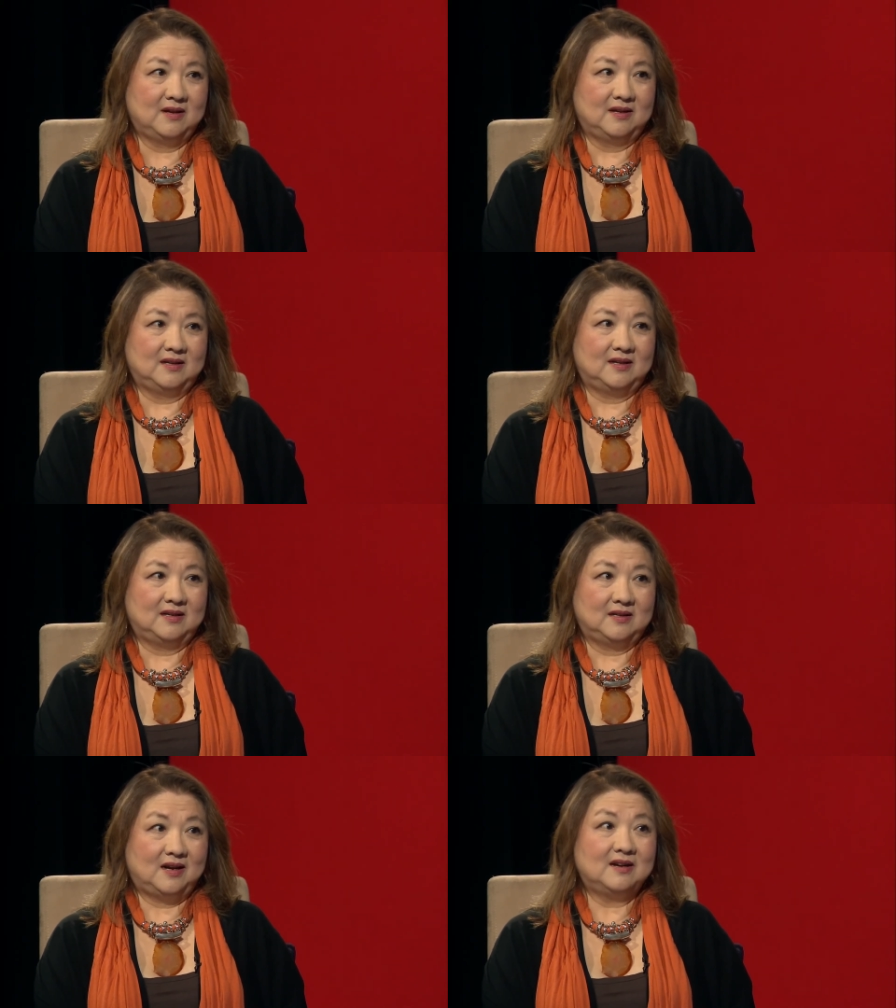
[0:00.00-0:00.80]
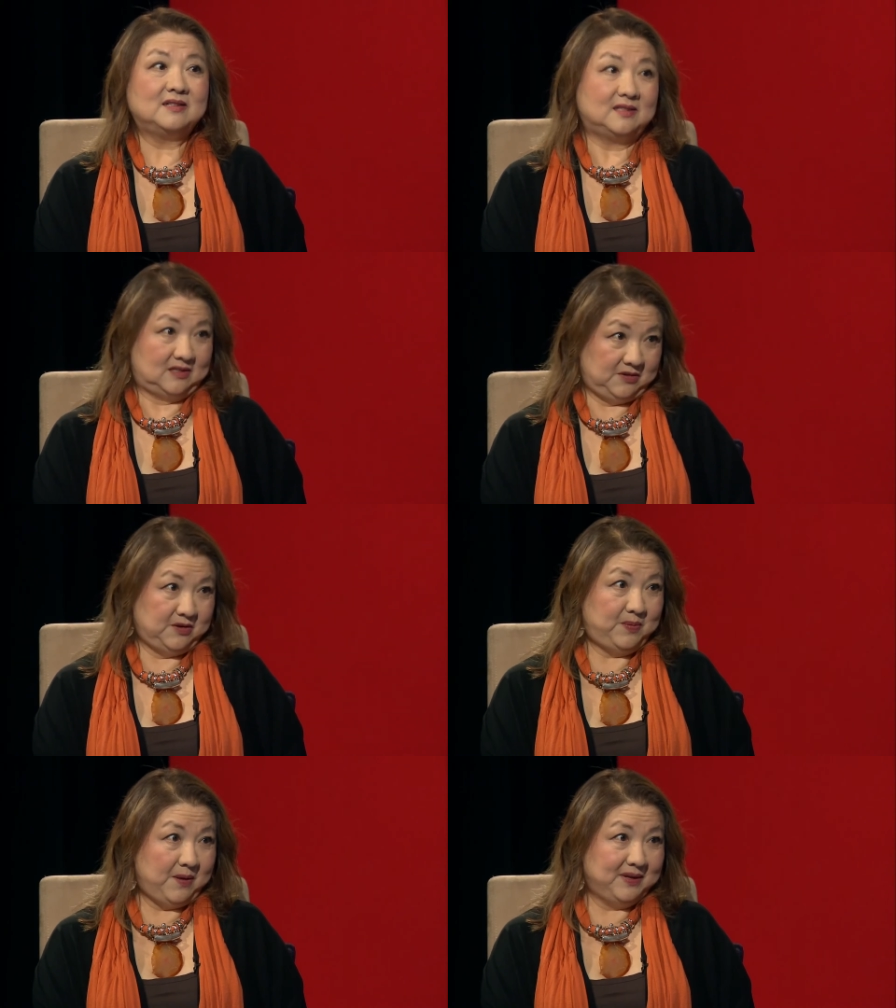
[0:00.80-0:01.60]
so, probably. I think there so was you're
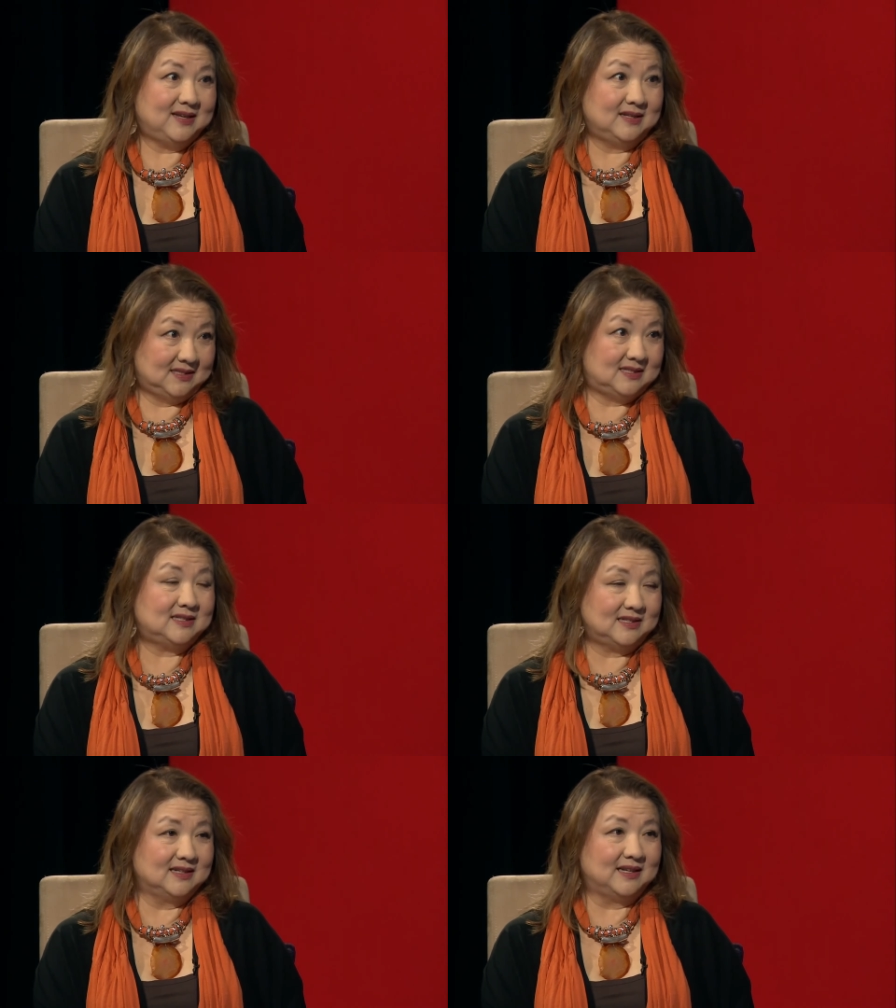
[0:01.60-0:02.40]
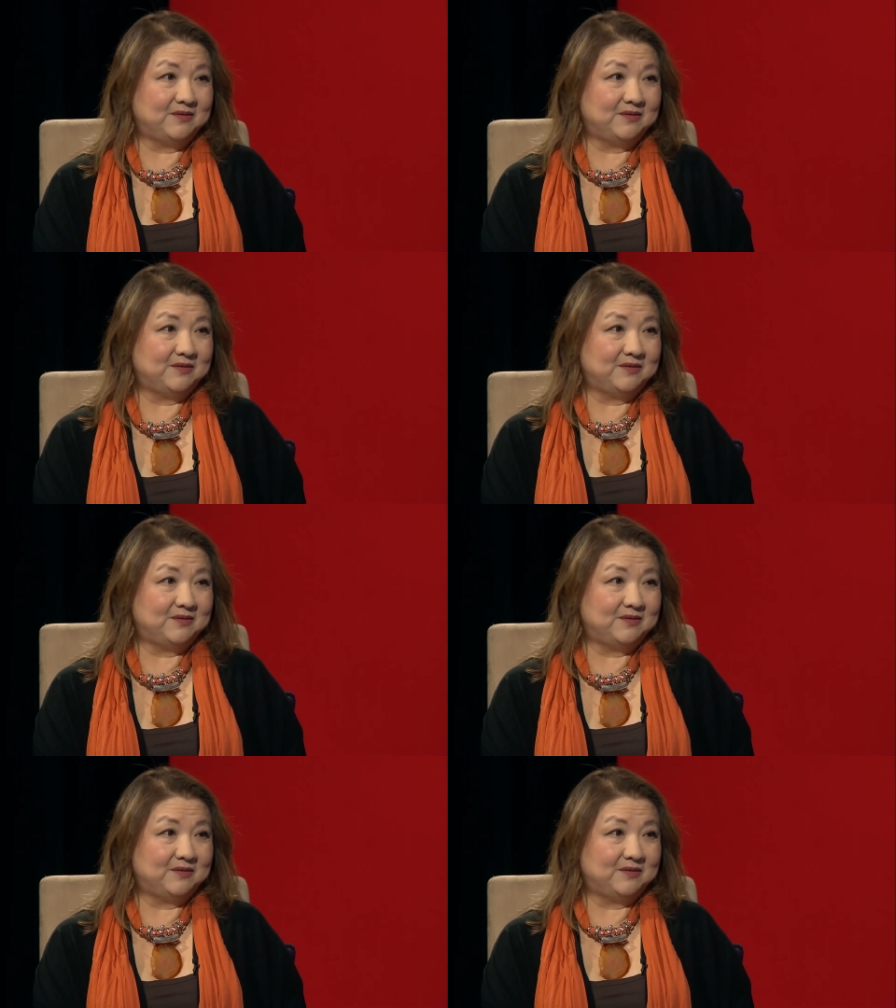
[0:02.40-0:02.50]
a probably consistently,